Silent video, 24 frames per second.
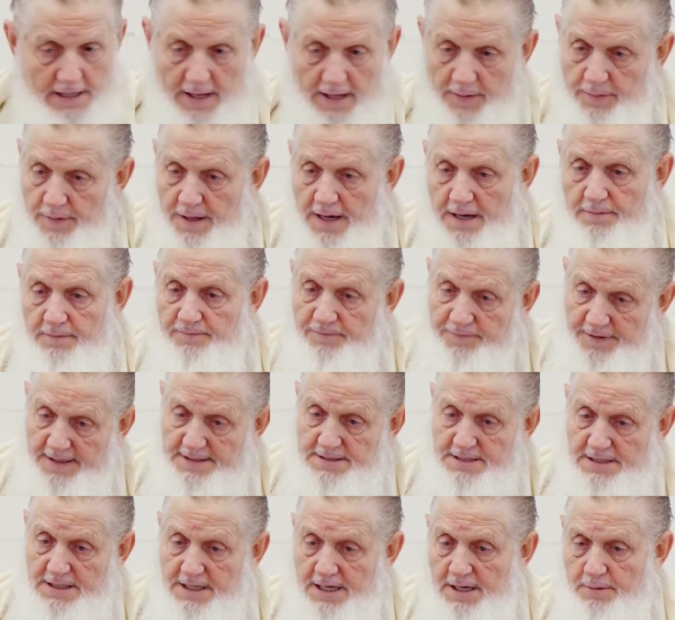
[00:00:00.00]
And then
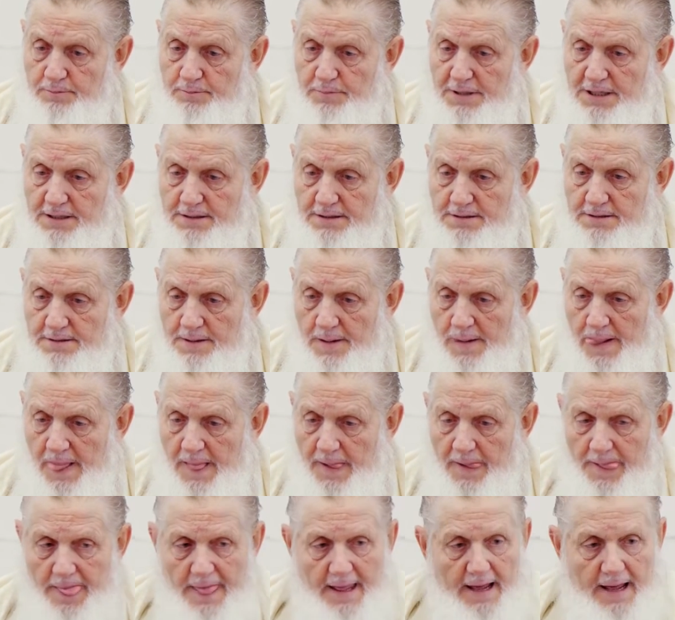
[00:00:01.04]
face the Qibla.
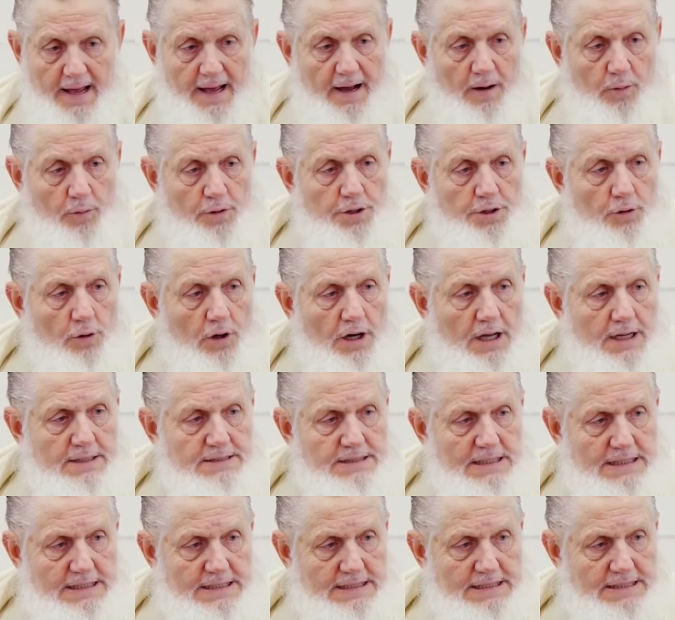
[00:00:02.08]
And when you go
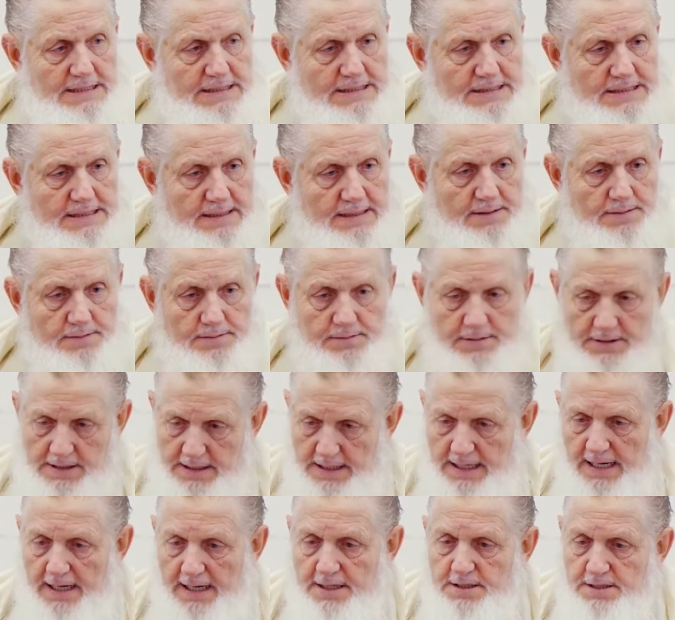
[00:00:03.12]
like this,
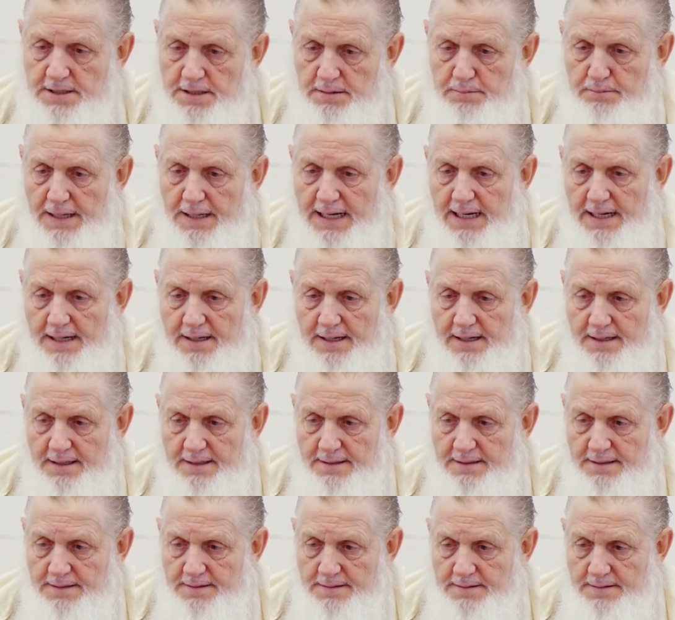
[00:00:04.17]
connection made.
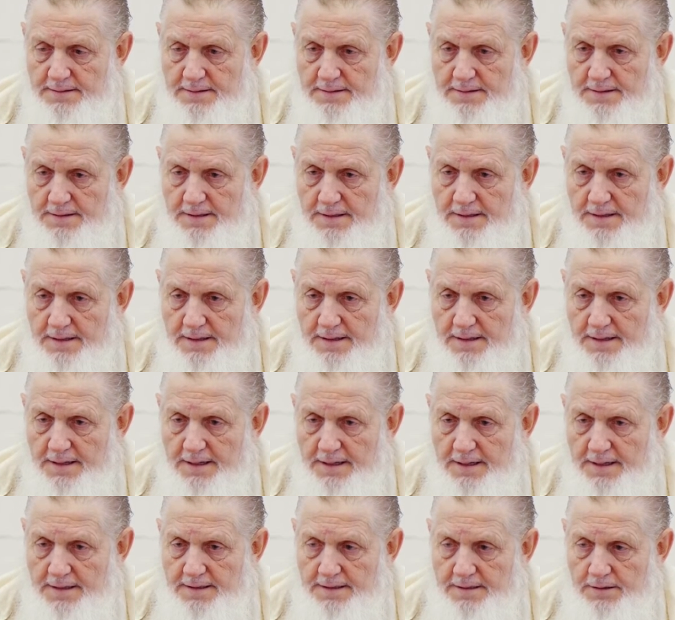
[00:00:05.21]

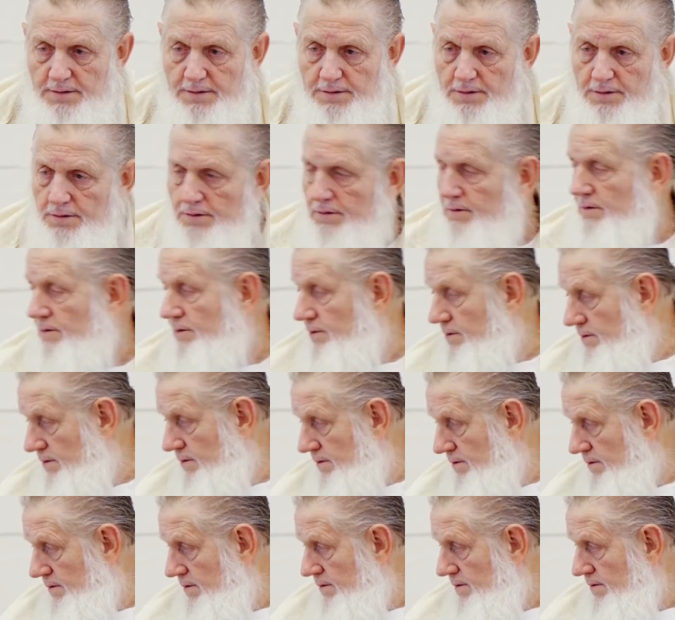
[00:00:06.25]
Until you,
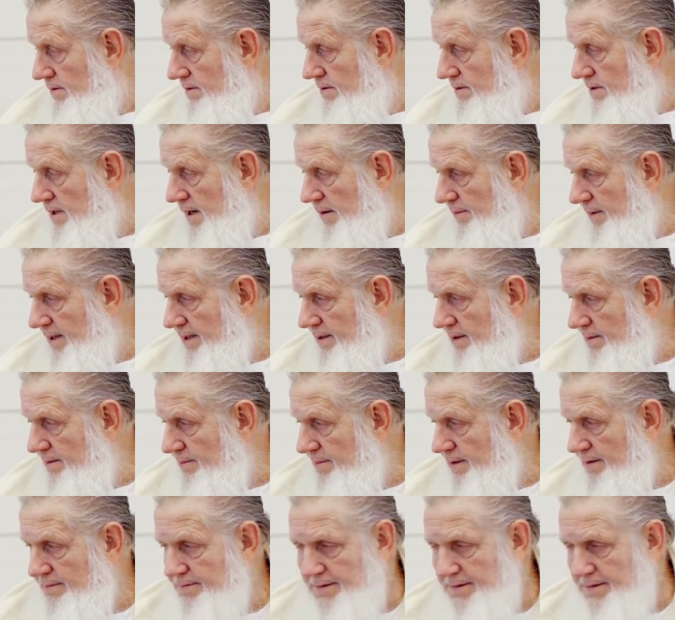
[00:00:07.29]
Assalamu alaikum wa